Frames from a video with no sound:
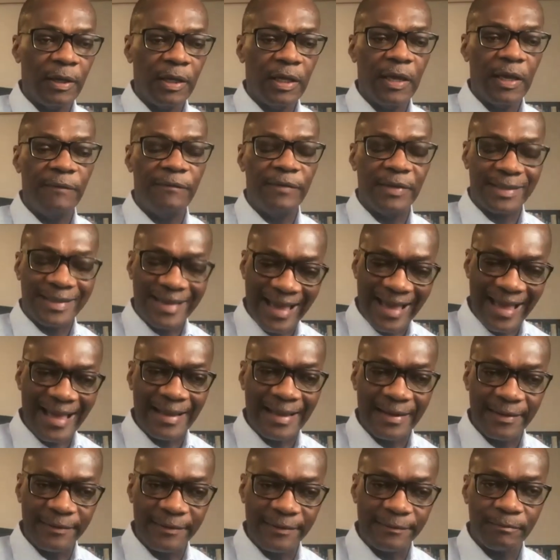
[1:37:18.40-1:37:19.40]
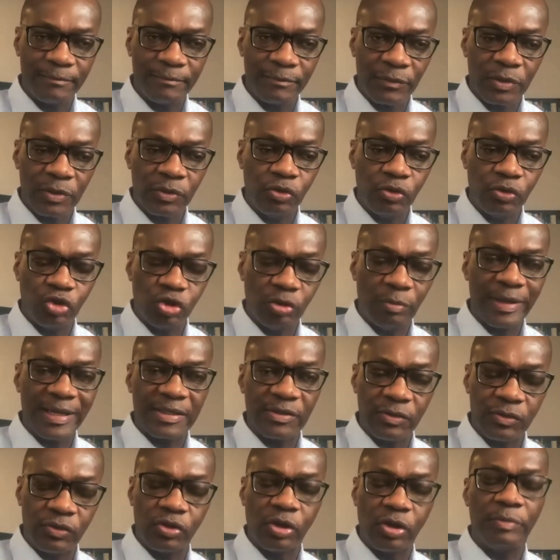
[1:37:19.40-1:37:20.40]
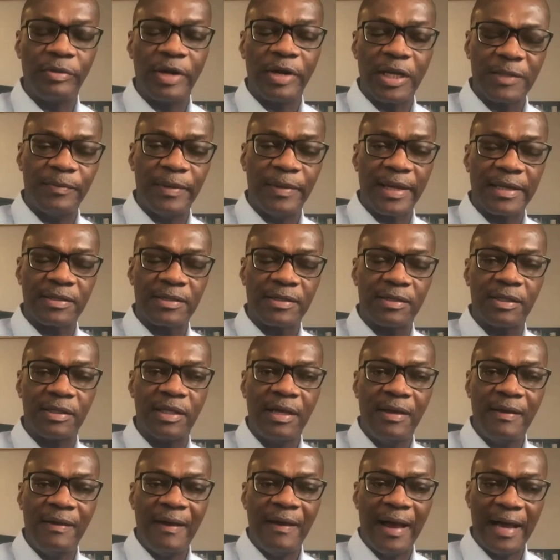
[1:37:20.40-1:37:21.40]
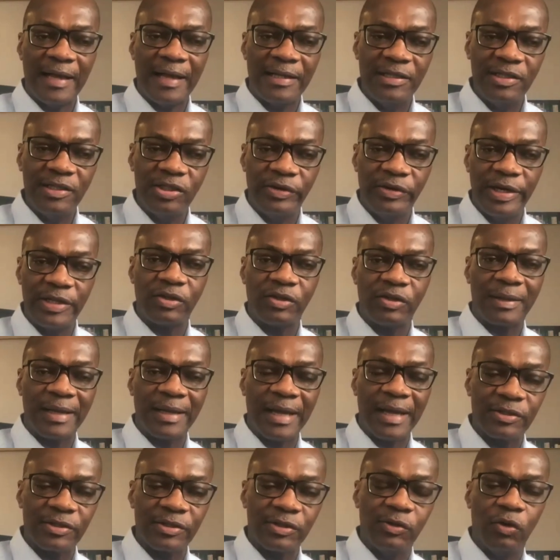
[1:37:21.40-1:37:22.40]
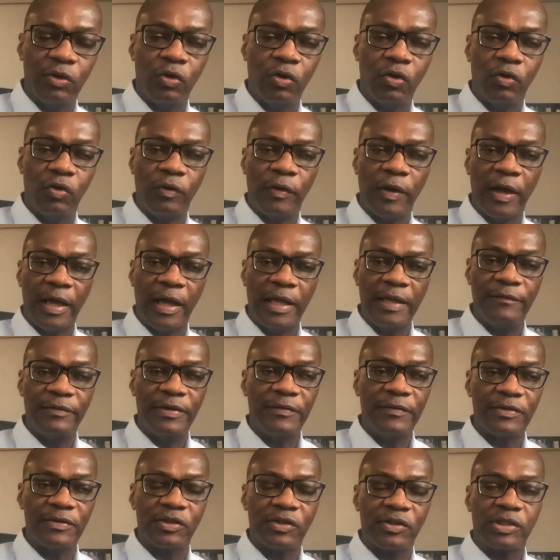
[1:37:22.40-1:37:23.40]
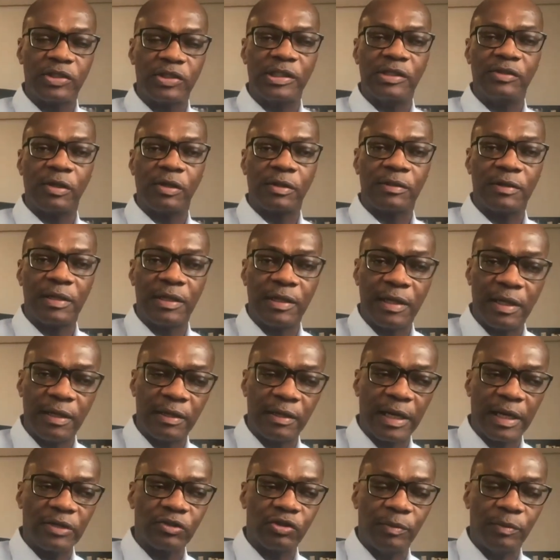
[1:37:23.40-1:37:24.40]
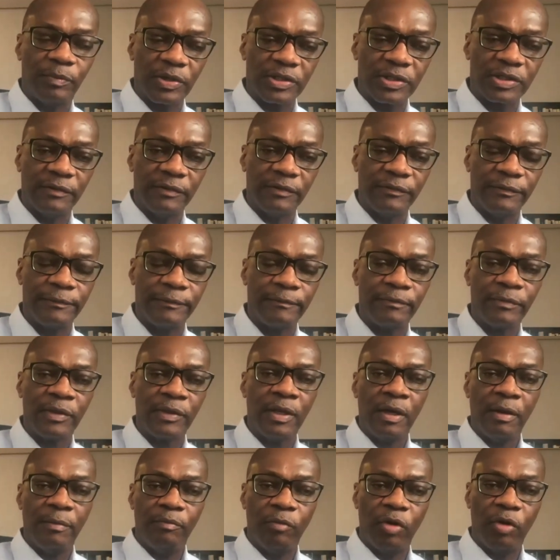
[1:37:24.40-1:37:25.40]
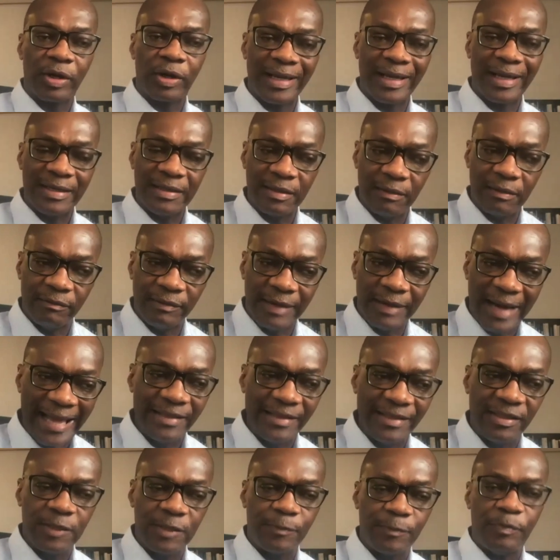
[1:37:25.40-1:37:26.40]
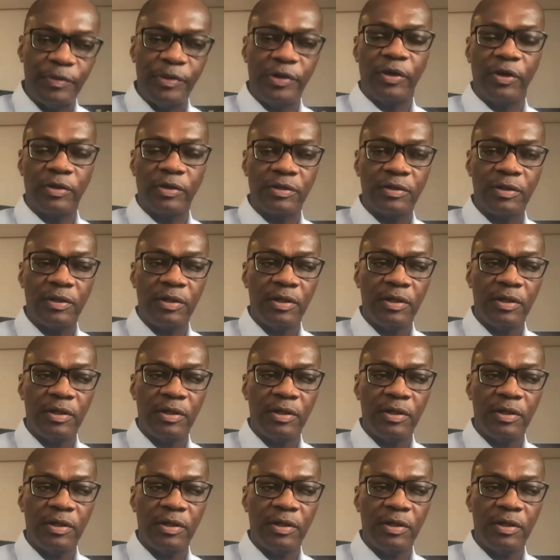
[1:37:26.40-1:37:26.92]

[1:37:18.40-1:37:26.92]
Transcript: If it can, to some respects, and generate some cash flow, even if it's still not cash flow positive, but can ride this period